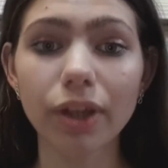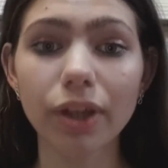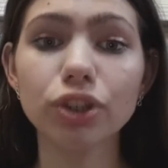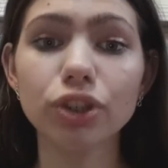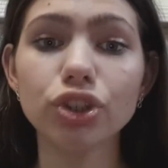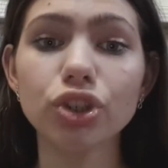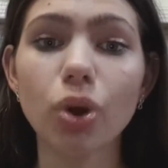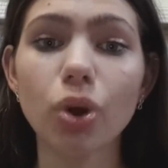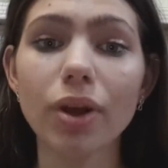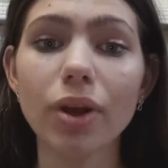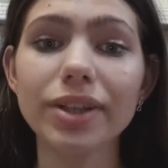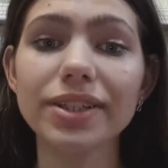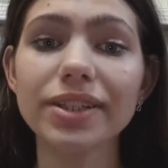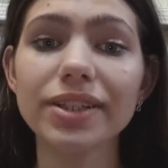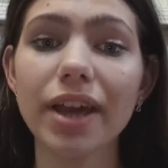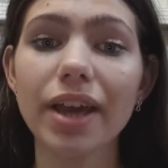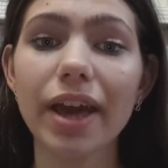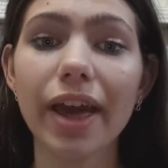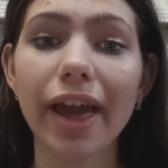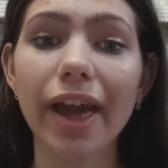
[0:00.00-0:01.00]
Show us
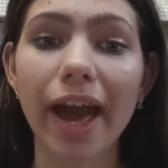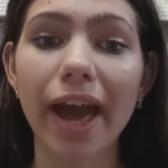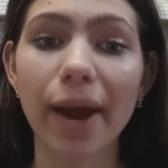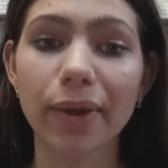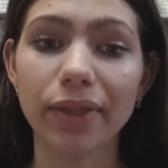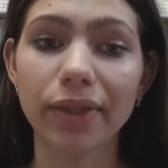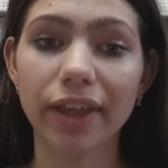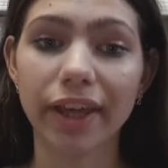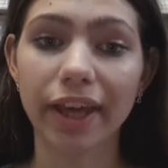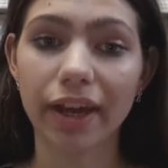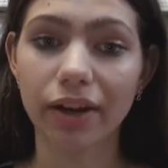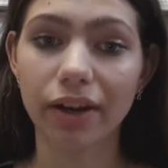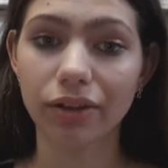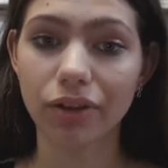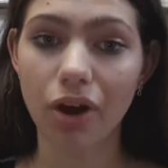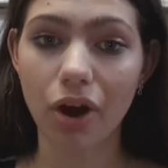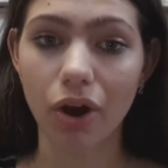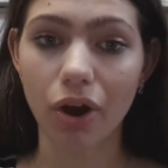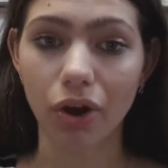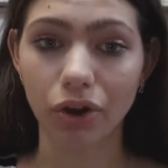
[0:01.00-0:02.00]
how they get
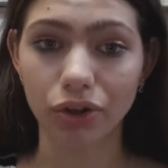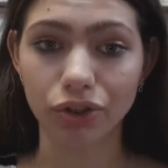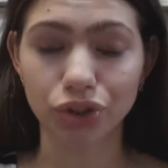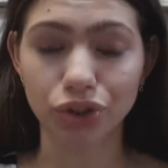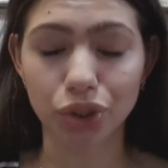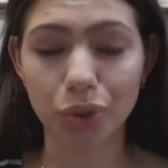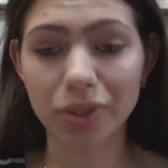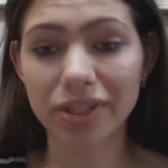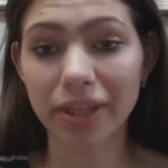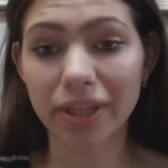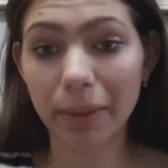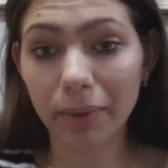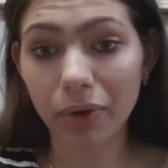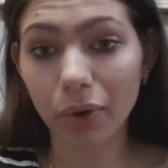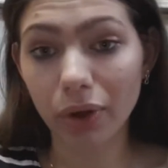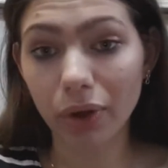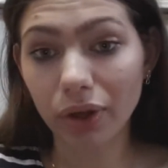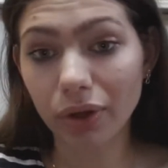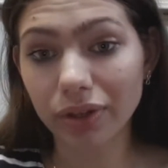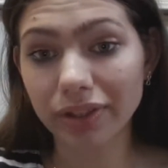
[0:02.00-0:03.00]
along. Show us them
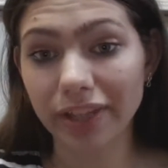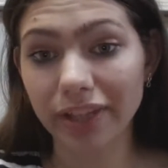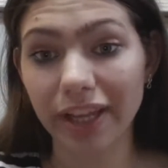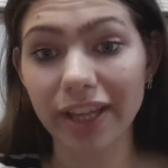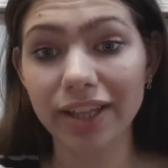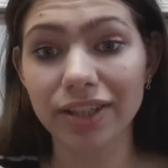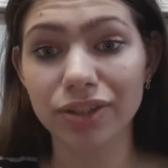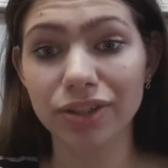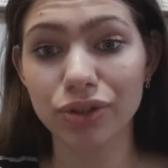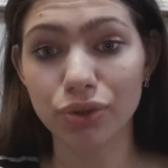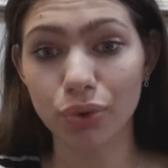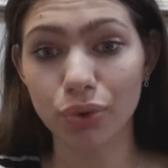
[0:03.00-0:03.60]
going on dates,